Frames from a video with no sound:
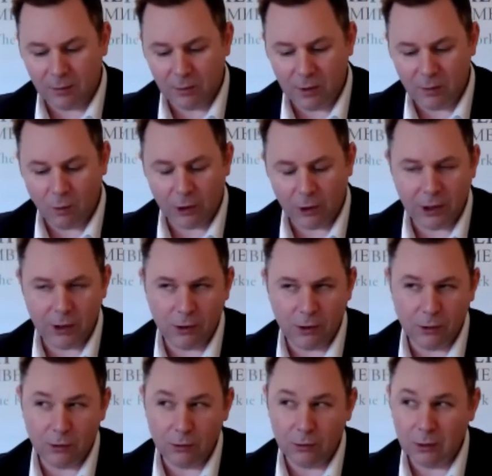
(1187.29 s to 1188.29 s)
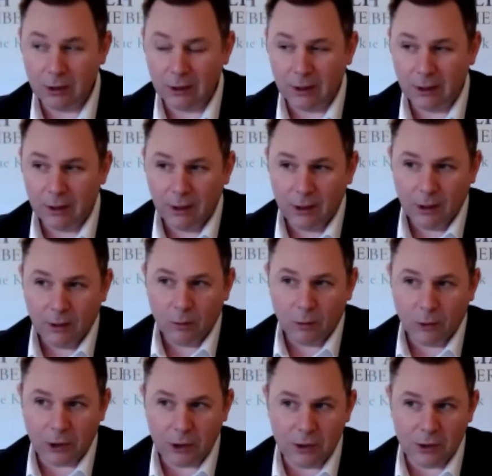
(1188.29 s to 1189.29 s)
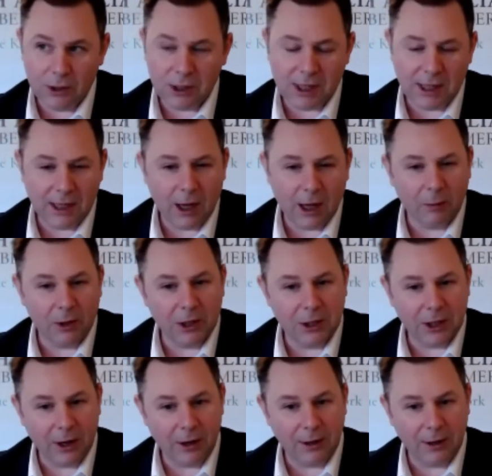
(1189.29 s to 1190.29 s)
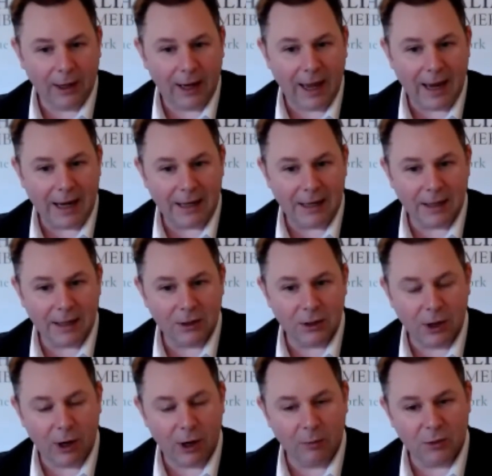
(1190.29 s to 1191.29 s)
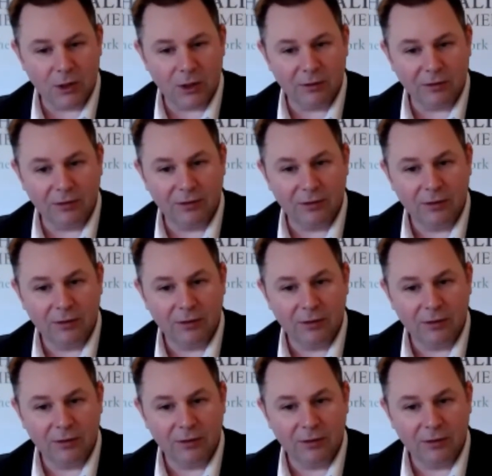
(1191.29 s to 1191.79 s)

I mean, what do you see coming down the line in terms of